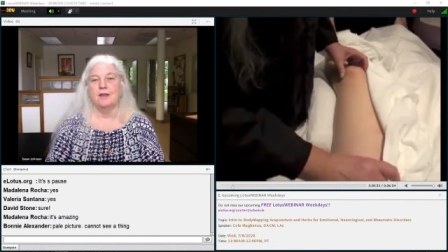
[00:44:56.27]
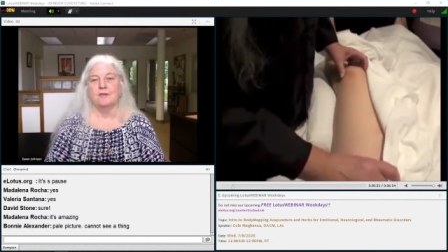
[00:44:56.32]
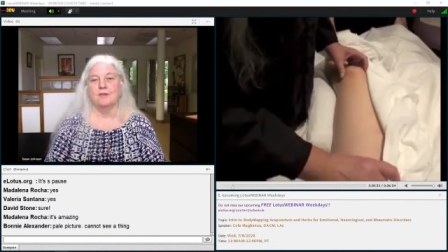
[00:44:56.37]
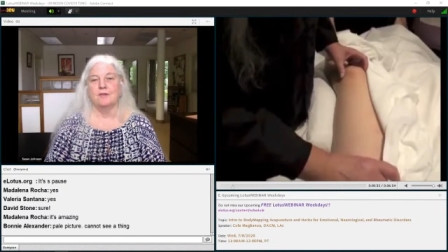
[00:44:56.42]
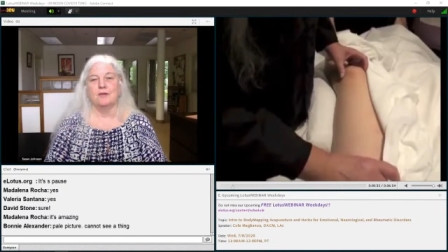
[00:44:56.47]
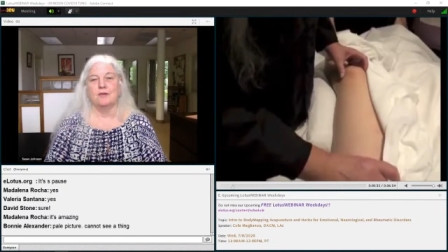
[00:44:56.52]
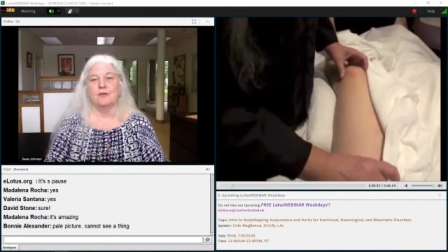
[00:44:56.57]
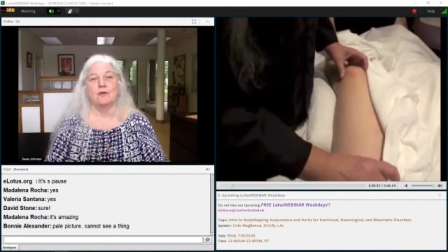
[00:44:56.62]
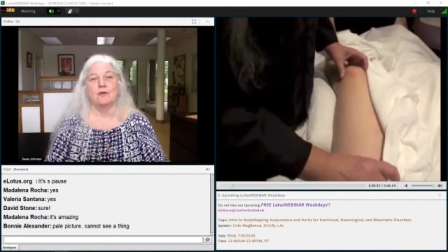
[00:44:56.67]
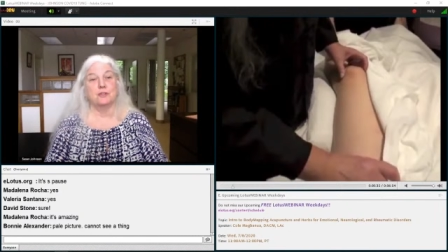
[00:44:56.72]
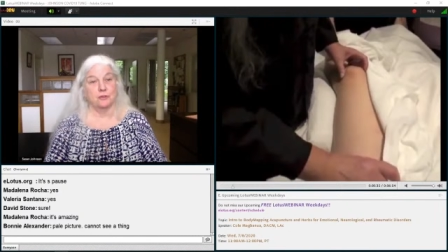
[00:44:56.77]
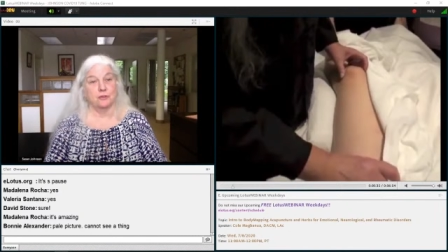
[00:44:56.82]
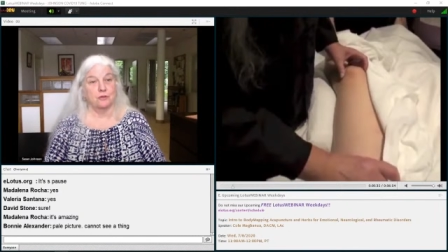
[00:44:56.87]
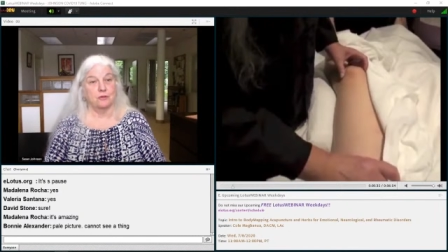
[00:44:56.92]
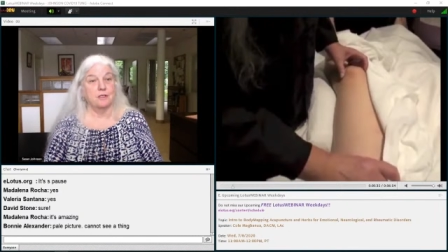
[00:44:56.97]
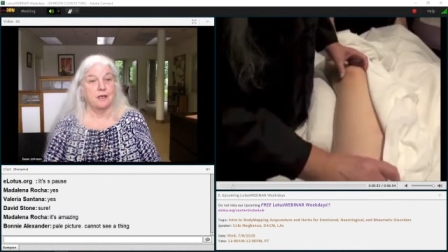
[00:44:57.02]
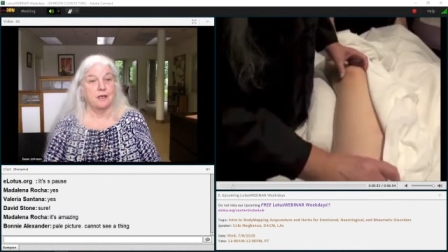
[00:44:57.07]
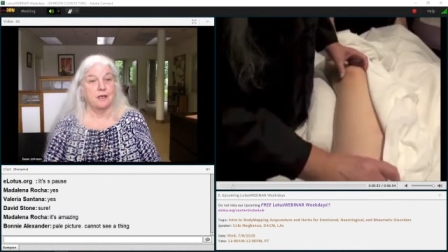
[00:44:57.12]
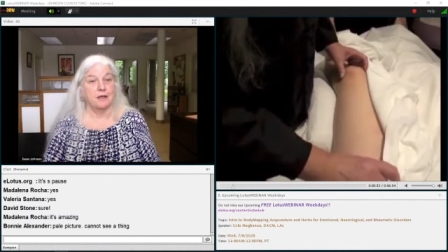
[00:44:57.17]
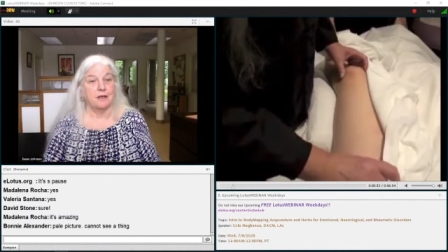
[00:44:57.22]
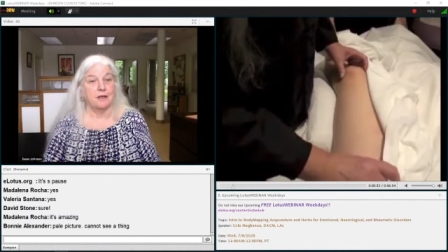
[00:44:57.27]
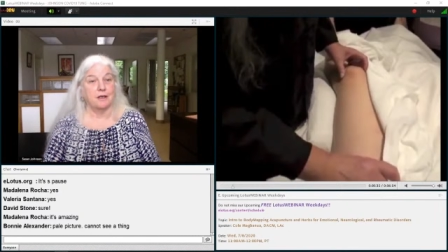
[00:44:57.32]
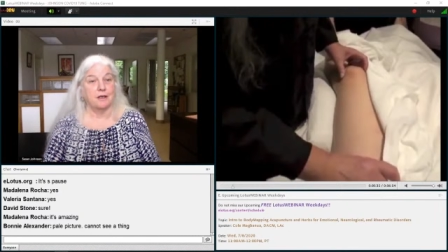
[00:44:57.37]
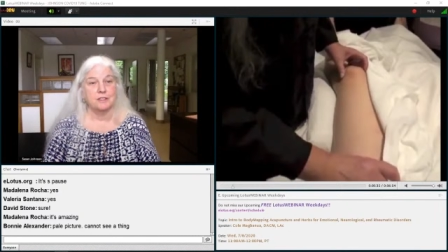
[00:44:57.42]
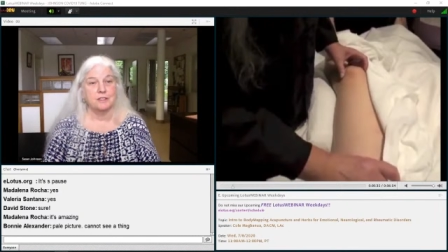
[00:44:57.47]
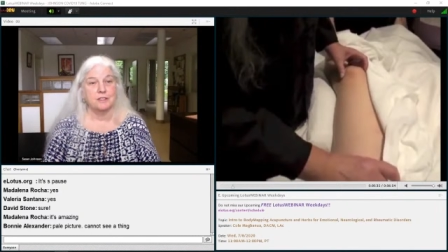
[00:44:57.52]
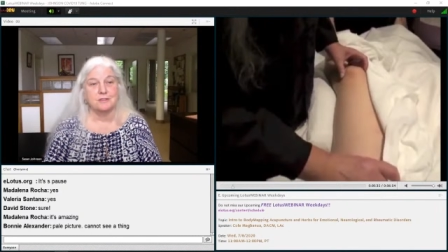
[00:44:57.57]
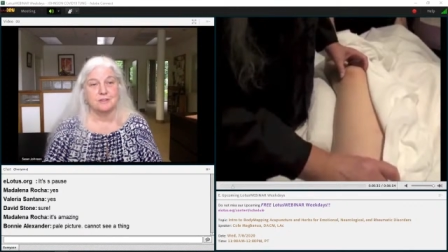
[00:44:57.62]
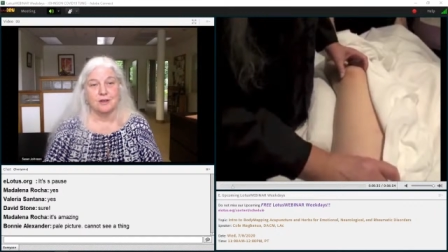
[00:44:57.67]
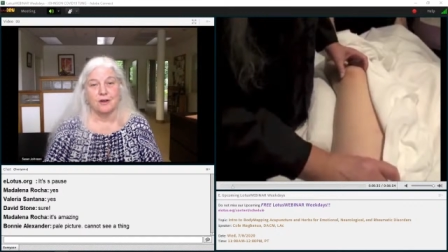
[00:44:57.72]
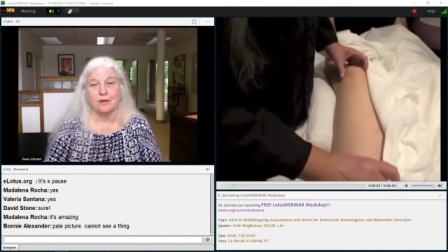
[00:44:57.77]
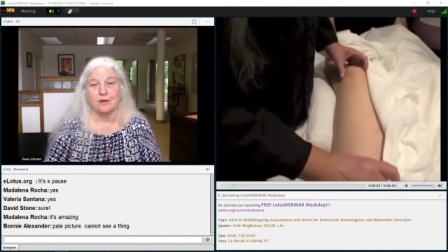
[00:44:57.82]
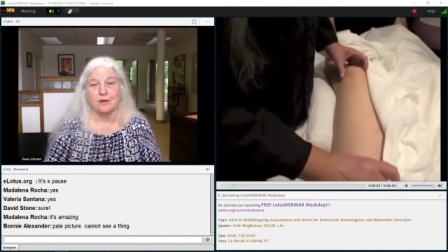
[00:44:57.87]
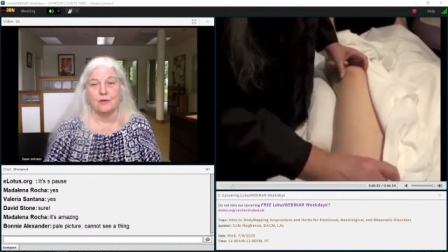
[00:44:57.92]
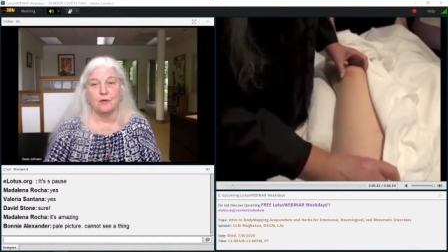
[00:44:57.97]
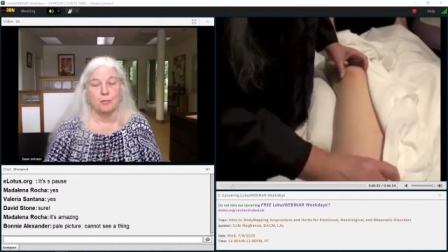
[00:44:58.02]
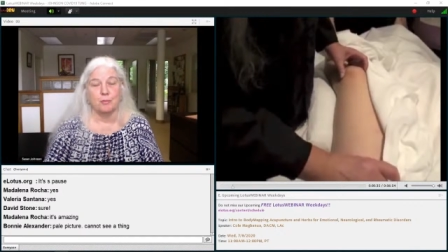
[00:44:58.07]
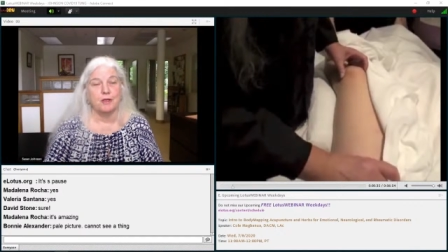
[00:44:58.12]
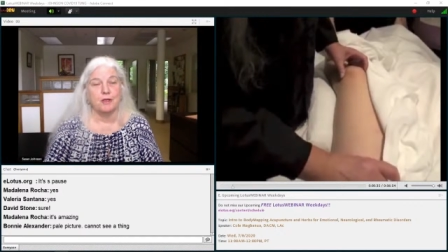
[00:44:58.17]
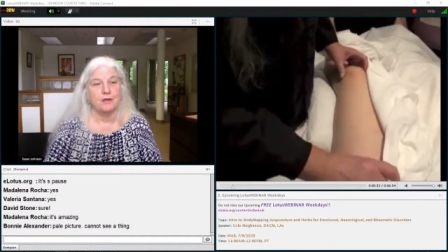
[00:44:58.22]
So, sure enough, she started
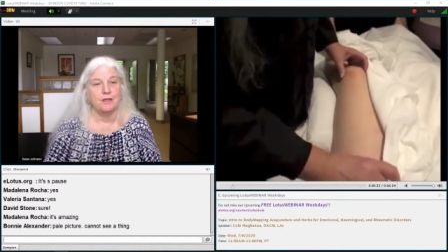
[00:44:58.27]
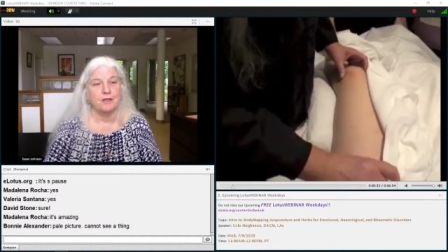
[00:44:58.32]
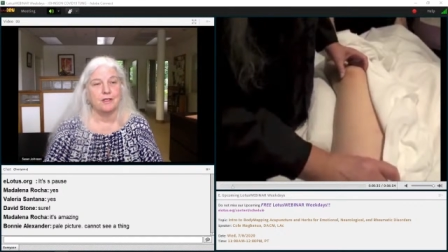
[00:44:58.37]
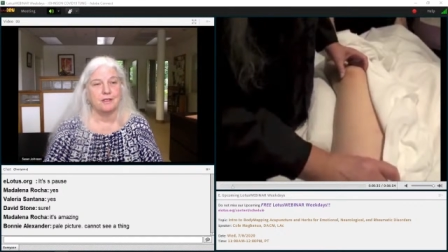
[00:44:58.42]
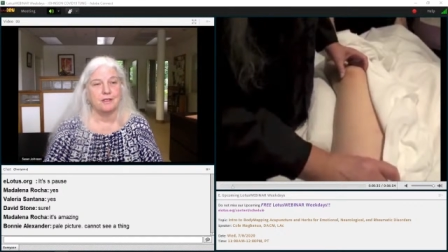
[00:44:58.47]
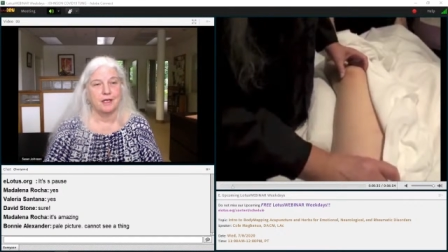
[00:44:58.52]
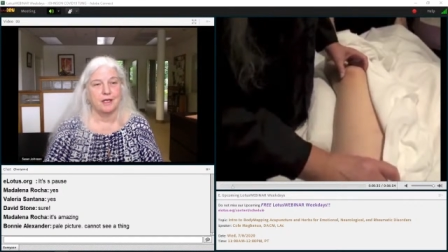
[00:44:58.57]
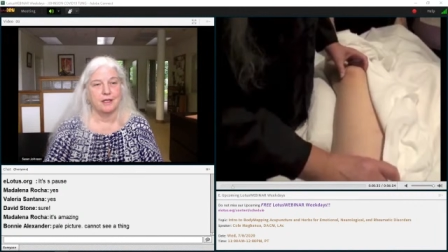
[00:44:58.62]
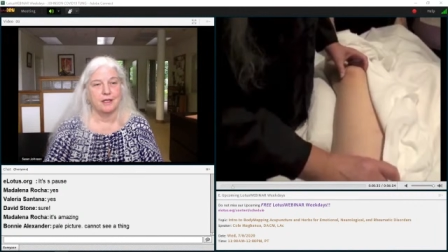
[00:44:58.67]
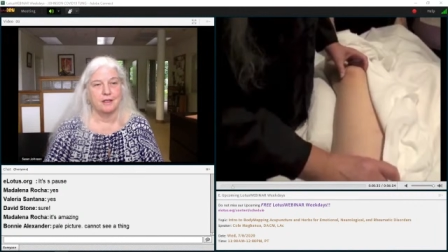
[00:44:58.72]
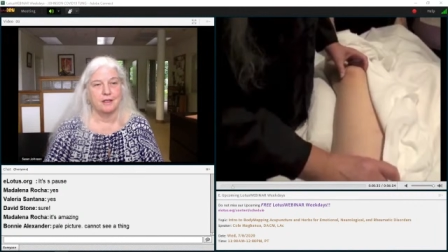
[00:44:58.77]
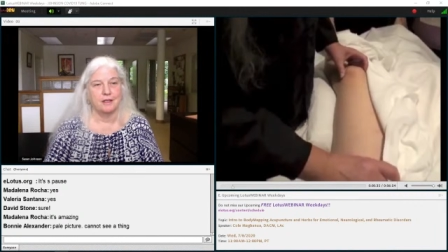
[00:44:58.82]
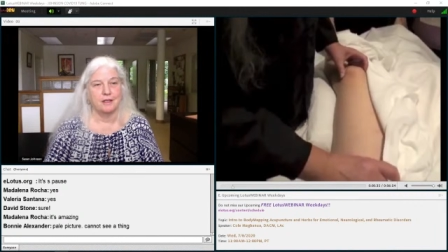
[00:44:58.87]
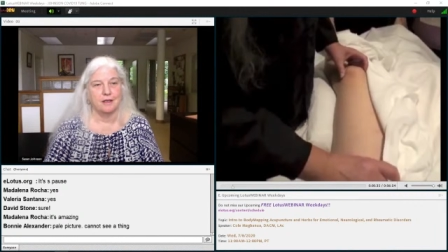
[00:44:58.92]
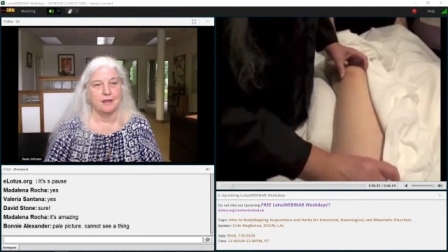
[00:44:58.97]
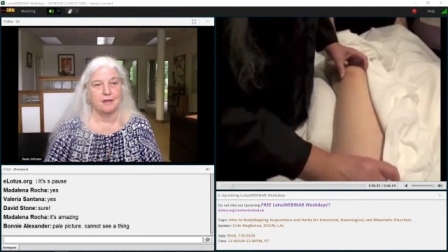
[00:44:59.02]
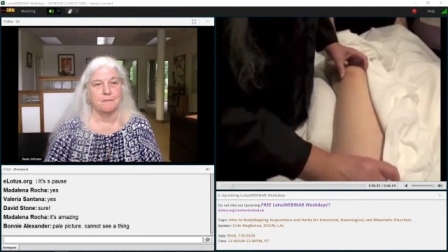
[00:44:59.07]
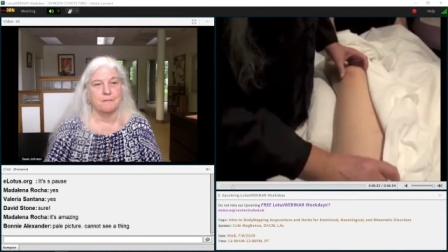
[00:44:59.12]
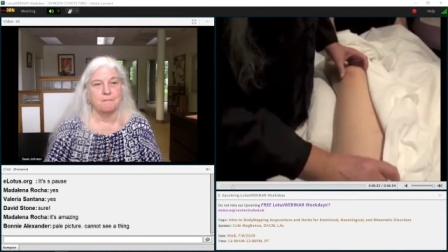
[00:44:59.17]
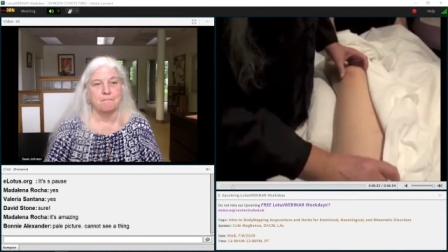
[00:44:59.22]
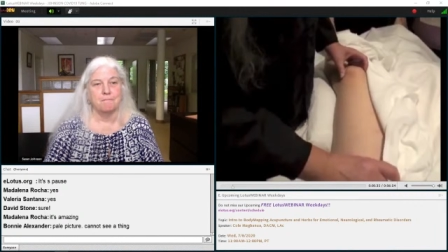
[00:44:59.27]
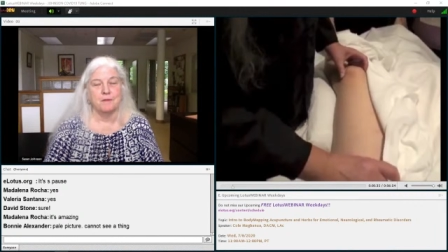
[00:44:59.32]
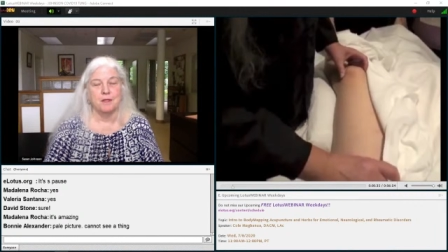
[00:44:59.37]
her period that night.